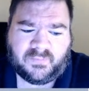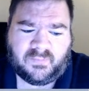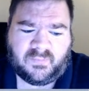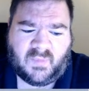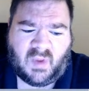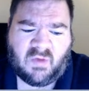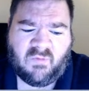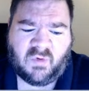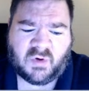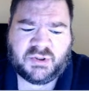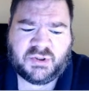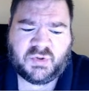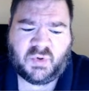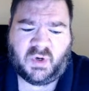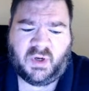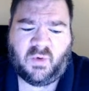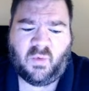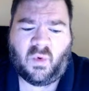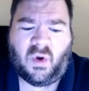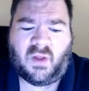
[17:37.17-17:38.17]
Verse
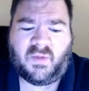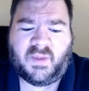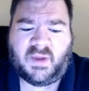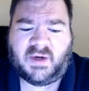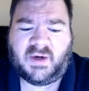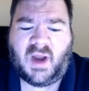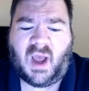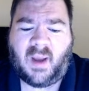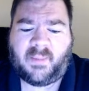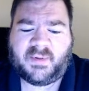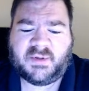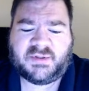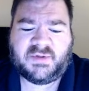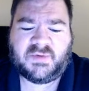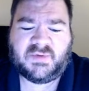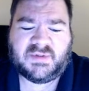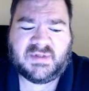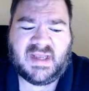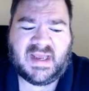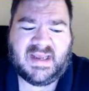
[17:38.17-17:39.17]
21, then an
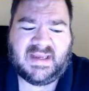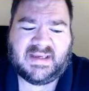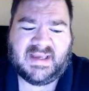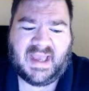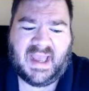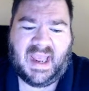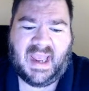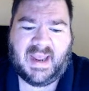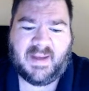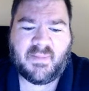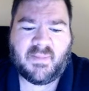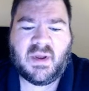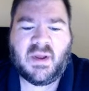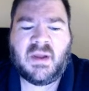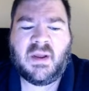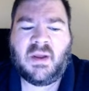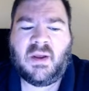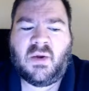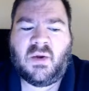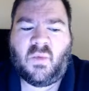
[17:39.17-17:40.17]
opportune day came
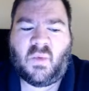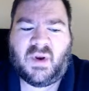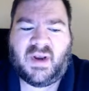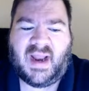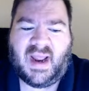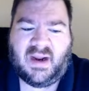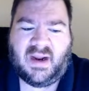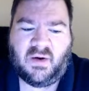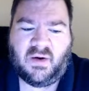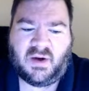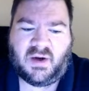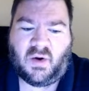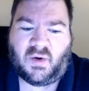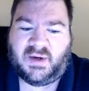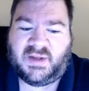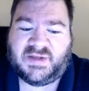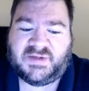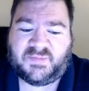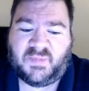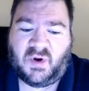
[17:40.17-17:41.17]
when Herod on
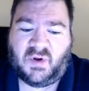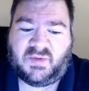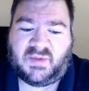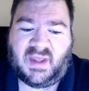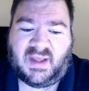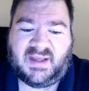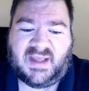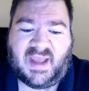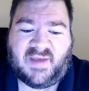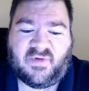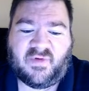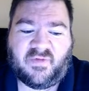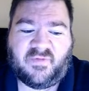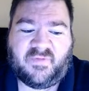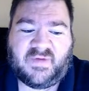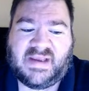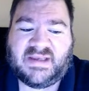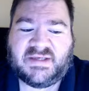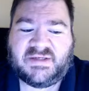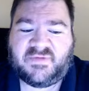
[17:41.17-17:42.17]
his birthday gave a
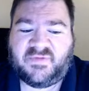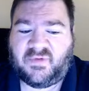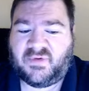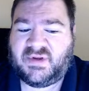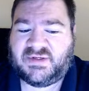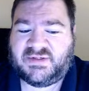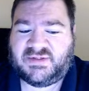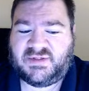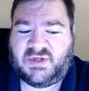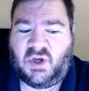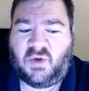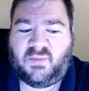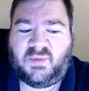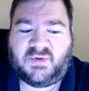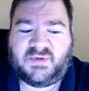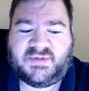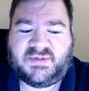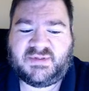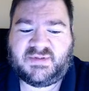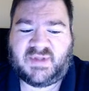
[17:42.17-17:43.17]
feast for his
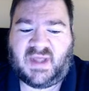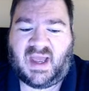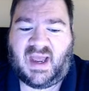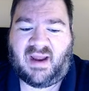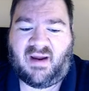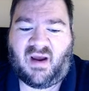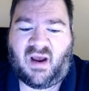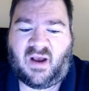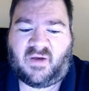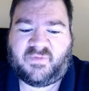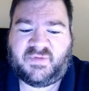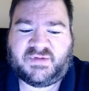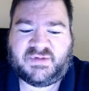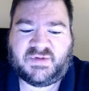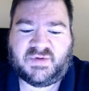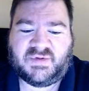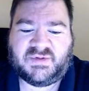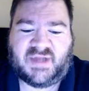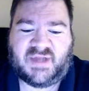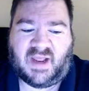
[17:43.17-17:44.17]
nobles, the high
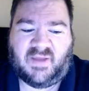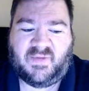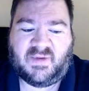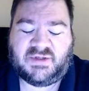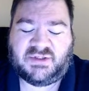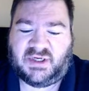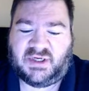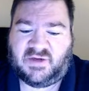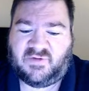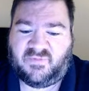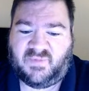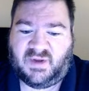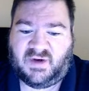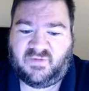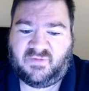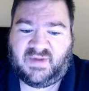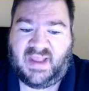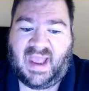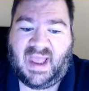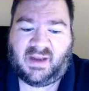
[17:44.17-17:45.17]
officers, and the chief men
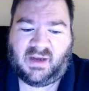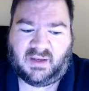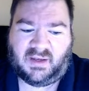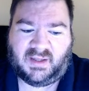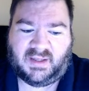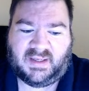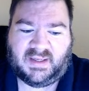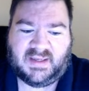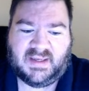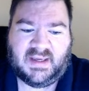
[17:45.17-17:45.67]
of Galilee.